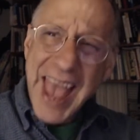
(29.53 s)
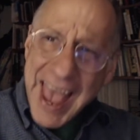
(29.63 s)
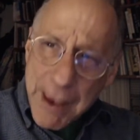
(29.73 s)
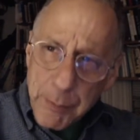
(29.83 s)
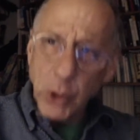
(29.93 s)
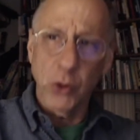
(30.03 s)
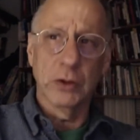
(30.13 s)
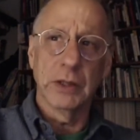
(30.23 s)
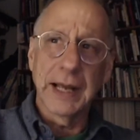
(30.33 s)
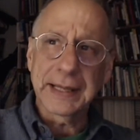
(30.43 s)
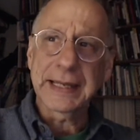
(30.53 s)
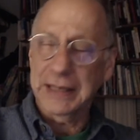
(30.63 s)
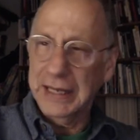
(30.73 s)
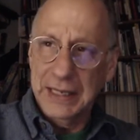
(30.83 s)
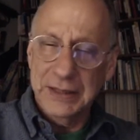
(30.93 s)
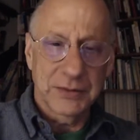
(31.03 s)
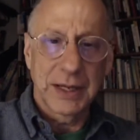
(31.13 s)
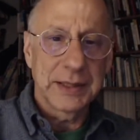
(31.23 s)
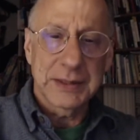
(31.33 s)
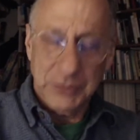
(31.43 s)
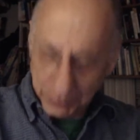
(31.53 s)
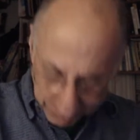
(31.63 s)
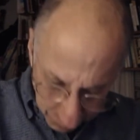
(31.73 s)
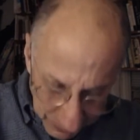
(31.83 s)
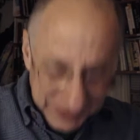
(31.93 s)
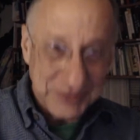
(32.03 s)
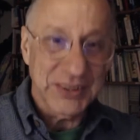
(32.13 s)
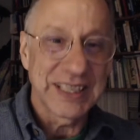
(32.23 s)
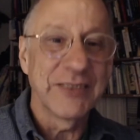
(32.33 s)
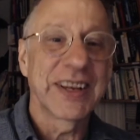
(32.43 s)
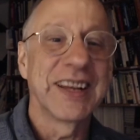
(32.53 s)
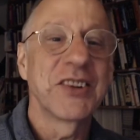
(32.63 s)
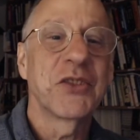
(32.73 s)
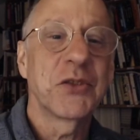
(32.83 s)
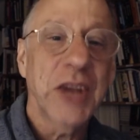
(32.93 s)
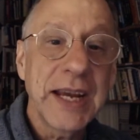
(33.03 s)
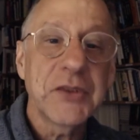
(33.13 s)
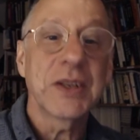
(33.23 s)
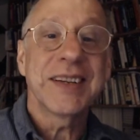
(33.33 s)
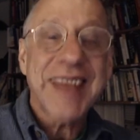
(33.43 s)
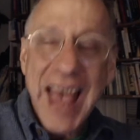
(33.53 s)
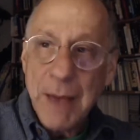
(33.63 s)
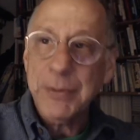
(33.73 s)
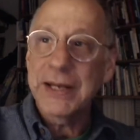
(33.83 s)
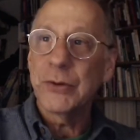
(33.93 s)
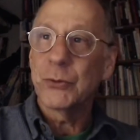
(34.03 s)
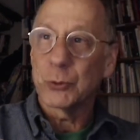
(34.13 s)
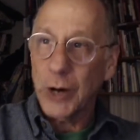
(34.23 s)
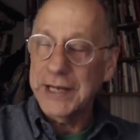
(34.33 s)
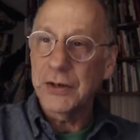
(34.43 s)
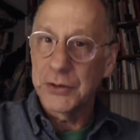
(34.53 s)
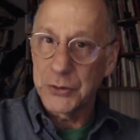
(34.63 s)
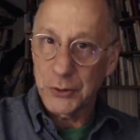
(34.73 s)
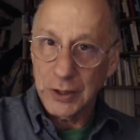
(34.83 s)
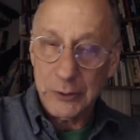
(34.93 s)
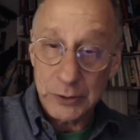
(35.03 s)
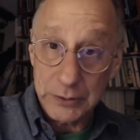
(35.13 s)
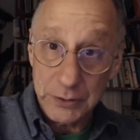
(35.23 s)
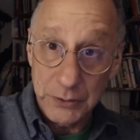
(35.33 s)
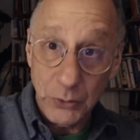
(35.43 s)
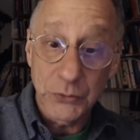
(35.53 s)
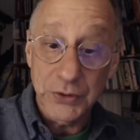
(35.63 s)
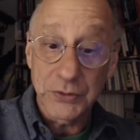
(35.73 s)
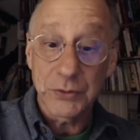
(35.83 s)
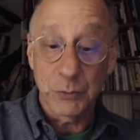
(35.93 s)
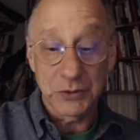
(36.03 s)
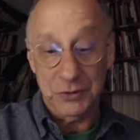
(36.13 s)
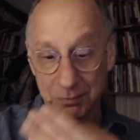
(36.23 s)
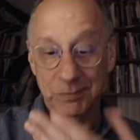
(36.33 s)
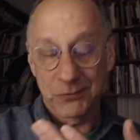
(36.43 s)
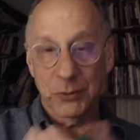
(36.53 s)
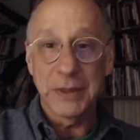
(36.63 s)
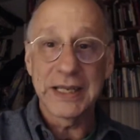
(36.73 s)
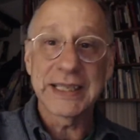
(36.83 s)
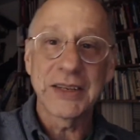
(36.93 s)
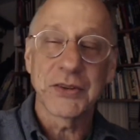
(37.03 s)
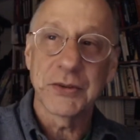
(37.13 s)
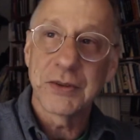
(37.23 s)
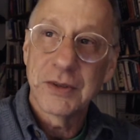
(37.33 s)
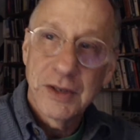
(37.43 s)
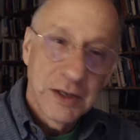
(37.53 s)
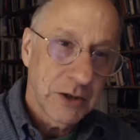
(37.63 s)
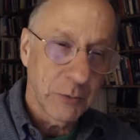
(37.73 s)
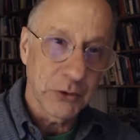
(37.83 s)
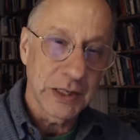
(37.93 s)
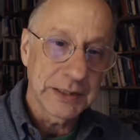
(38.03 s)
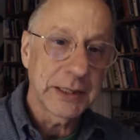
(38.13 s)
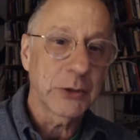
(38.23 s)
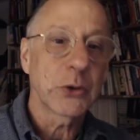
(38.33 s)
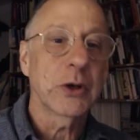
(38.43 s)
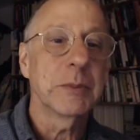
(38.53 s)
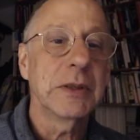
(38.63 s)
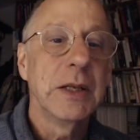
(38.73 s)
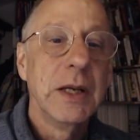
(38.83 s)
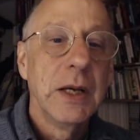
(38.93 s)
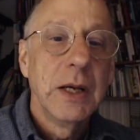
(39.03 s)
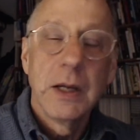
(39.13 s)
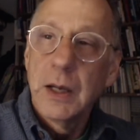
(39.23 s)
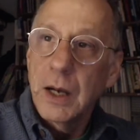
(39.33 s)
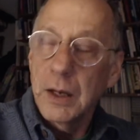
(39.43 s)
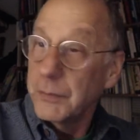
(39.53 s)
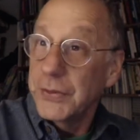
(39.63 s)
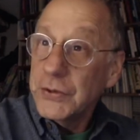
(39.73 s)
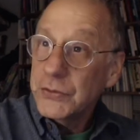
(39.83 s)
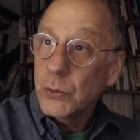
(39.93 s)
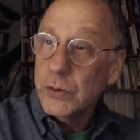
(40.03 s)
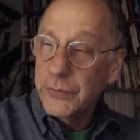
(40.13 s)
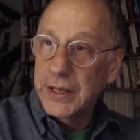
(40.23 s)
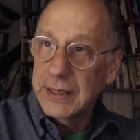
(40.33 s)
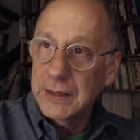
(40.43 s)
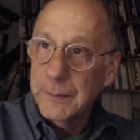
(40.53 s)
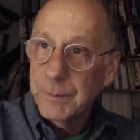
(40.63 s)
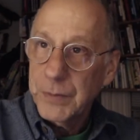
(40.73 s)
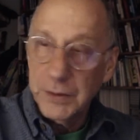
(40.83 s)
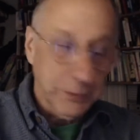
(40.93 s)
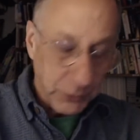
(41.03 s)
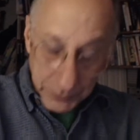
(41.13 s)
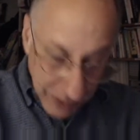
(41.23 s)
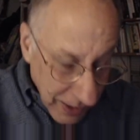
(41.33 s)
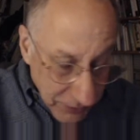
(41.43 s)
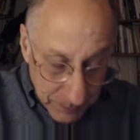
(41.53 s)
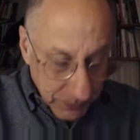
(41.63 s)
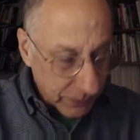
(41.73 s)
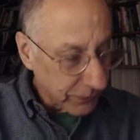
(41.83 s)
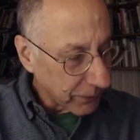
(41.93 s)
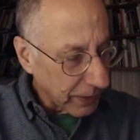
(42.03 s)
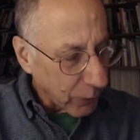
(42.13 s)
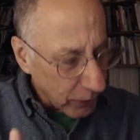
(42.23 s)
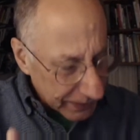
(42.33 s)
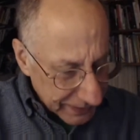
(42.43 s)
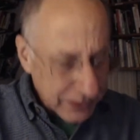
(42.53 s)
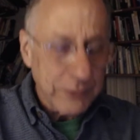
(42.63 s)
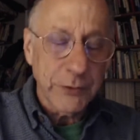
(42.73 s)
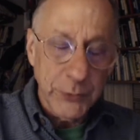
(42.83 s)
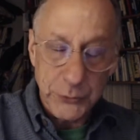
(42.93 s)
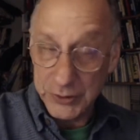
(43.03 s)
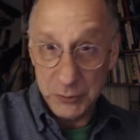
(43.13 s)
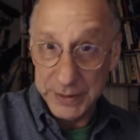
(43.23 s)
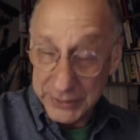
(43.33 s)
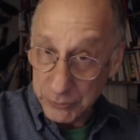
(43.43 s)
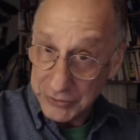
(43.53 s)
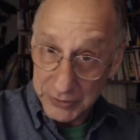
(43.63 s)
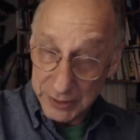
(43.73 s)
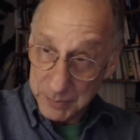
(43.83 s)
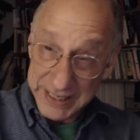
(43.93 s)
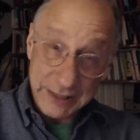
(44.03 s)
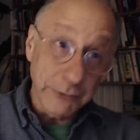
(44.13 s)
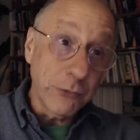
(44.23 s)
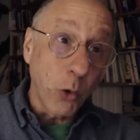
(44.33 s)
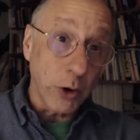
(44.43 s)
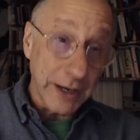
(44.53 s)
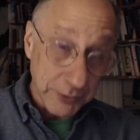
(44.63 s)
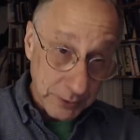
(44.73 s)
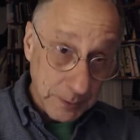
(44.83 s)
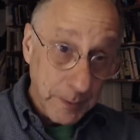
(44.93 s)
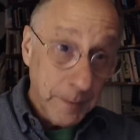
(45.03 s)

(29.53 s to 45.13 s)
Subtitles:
epical. I think it's a really significant change, and it's happening right under our noses, which for me, I guess, is covers a lot of territory. But this sort of thing, so the concept of our idea of the future has been interesting to me forever,